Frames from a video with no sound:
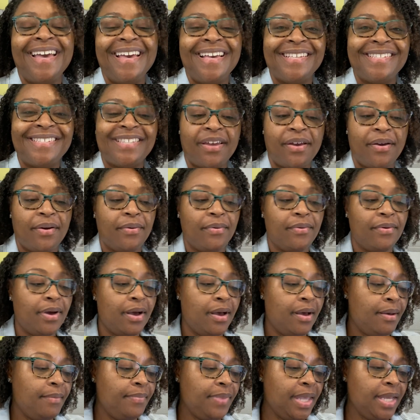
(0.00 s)
So
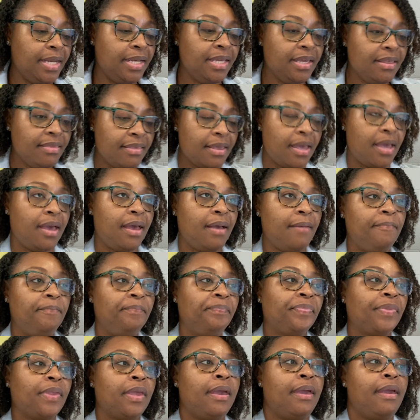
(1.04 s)
they did that,
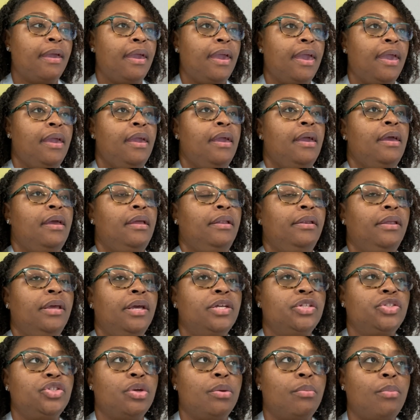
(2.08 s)
and
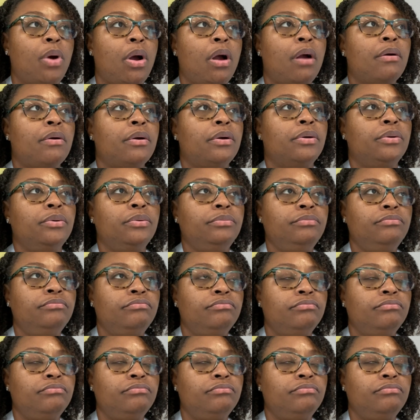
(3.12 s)
tomorrow